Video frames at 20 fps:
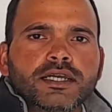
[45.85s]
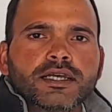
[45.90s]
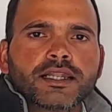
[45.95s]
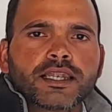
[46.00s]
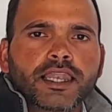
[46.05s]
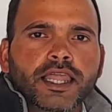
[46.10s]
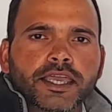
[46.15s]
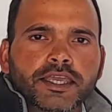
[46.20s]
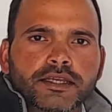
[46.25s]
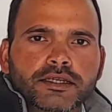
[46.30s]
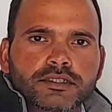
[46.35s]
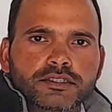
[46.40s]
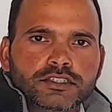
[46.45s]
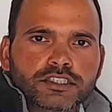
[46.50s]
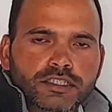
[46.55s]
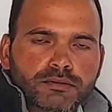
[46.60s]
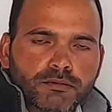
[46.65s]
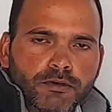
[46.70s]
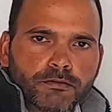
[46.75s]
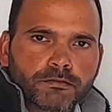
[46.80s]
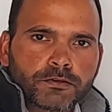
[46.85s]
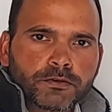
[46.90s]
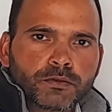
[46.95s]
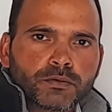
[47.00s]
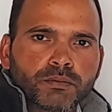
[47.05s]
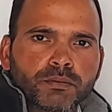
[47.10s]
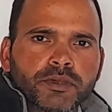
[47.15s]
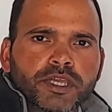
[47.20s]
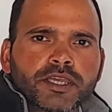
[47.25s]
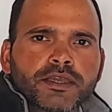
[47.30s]
Like some of you
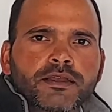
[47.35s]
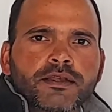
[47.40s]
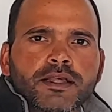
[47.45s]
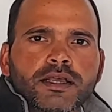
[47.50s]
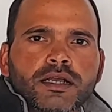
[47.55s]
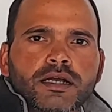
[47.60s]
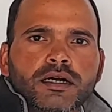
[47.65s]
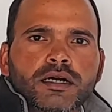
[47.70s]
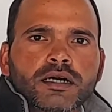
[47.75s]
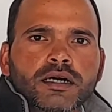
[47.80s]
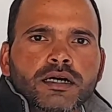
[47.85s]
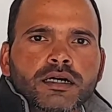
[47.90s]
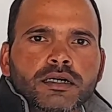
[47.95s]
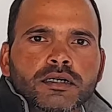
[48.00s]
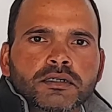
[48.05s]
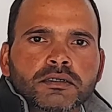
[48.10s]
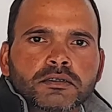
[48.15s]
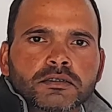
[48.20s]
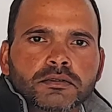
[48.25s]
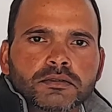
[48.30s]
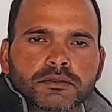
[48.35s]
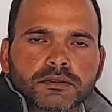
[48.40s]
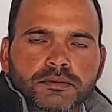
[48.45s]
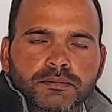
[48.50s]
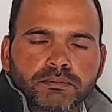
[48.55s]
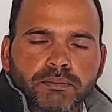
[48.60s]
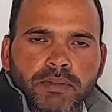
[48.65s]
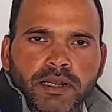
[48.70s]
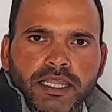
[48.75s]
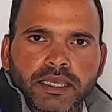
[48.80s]
may
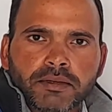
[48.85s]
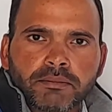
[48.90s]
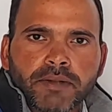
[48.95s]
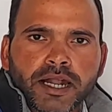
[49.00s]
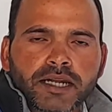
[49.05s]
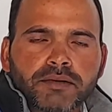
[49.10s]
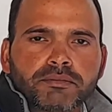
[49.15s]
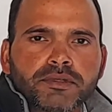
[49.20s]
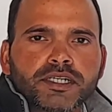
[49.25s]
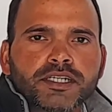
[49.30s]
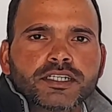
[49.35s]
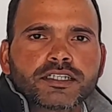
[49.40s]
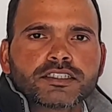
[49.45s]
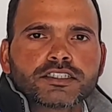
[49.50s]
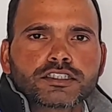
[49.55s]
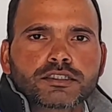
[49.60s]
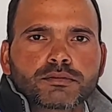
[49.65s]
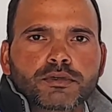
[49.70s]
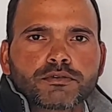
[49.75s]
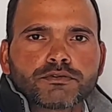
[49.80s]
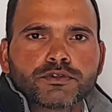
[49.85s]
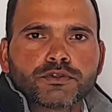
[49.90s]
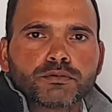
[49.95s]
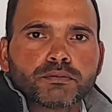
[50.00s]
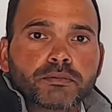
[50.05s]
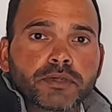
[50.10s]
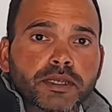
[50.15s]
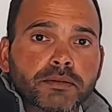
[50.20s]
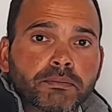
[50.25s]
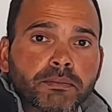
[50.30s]
play badminton, some of you
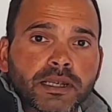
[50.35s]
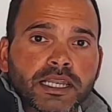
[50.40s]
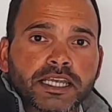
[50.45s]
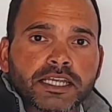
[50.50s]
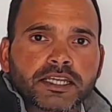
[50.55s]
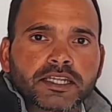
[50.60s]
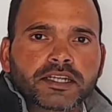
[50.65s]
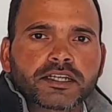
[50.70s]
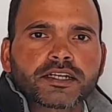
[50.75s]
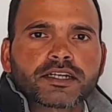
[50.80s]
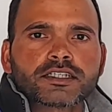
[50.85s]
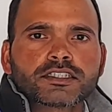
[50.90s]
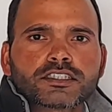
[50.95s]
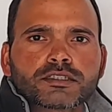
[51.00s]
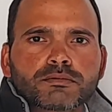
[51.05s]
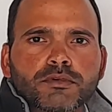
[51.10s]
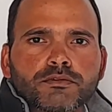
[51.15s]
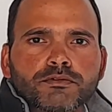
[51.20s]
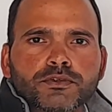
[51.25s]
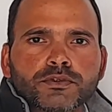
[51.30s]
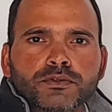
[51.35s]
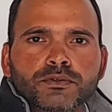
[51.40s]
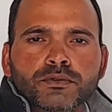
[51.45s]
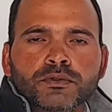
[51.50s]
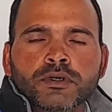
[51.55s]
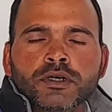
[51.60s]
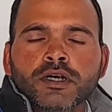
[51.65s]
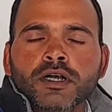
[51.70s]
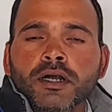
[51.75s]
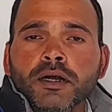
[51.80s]
may play cricket, some of you
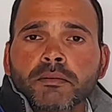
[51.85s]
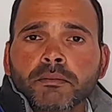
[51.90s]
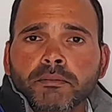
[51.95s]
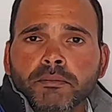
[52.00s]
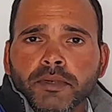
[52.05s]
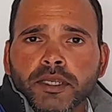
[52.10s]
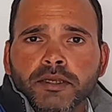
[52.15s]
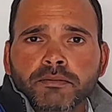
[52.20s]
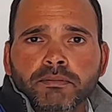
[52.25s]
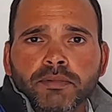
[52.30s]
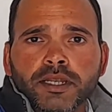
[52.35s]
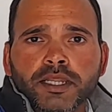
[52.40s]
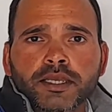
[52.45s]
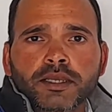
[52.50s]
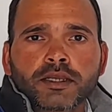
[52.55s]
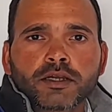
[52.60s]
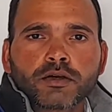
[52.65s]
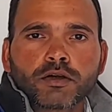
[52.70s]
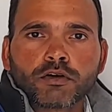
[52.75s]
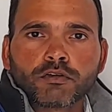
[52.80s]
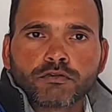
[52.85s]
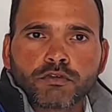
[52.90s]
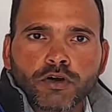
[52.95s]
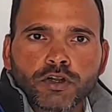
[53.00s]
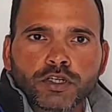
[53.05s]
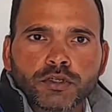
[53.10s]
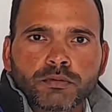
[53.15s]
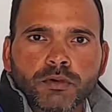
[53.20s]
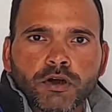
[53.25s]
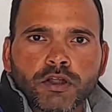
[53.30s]
may play
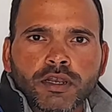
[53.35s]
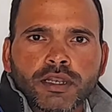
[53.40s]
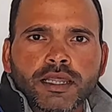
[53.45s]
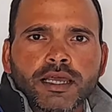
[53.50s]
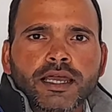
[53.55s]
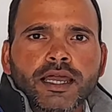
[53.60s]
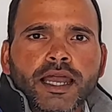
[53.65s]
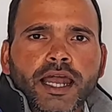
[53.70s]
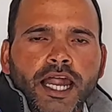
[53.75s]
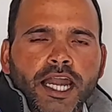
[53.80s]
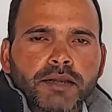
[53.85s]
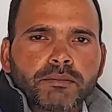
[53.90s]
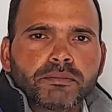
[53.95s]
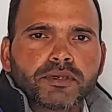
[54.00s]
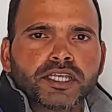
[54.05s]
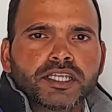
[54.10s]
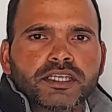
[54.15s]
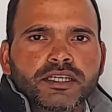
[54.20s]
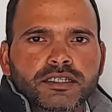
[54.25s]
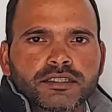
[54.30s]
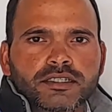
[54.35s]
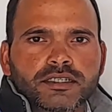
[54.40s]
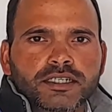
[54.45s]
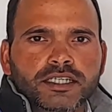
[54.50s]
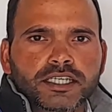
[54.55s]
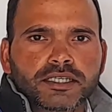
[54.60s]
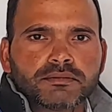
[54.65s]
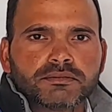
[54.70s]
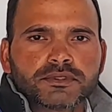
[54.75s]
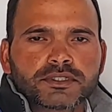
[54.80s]
volleyball and many other
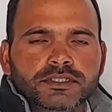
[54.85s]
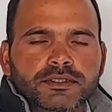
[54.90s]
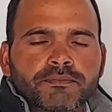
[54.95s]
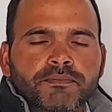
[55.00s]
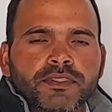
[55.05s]
games.